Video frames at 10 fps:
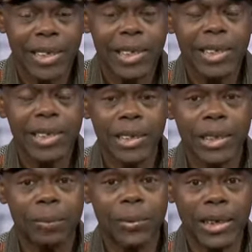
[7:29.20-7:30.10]
a
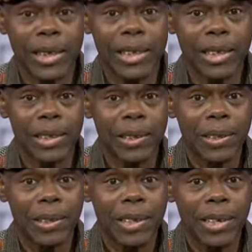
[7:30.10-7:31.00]
leadership, really,
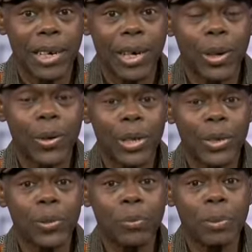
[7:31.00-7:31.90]
uh,
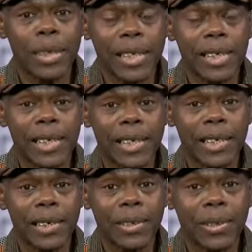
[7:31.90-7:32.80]
a new
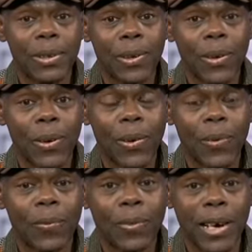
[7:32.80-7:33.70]
bleed
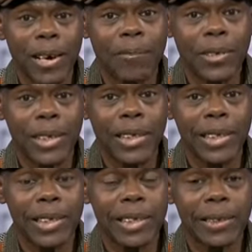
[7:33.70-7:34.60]
of
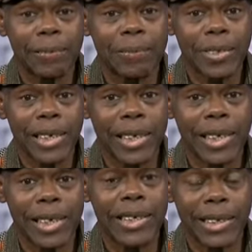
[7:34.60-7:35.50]
African
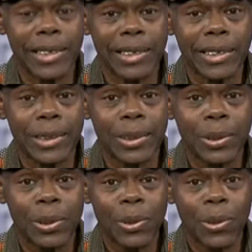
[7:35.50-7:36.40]
leaders
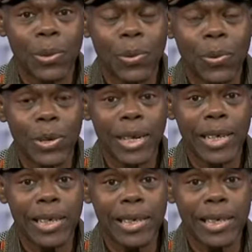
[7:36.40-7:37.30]
who
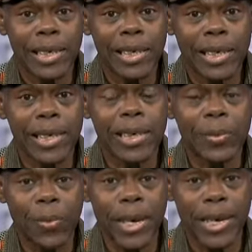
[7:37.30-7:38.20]
can lead
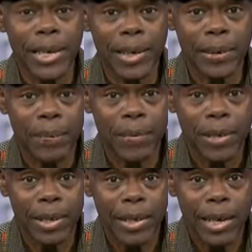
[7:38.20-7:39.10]
the way
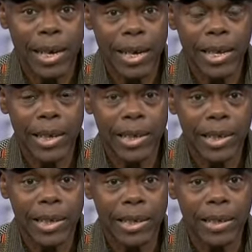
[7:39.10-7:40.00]

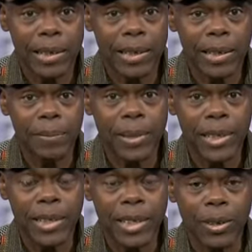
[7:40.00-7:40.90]
and uh,
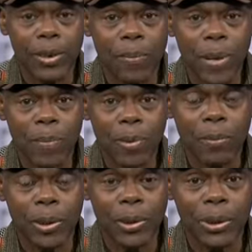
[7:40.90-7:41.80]
liberate our
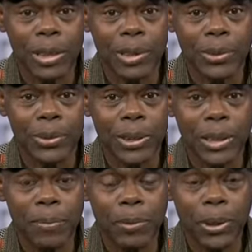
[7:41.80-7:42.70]
people because, as you
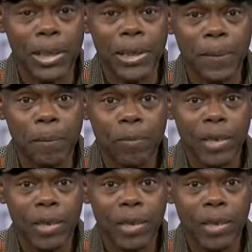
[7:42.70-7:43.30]
say, Mona,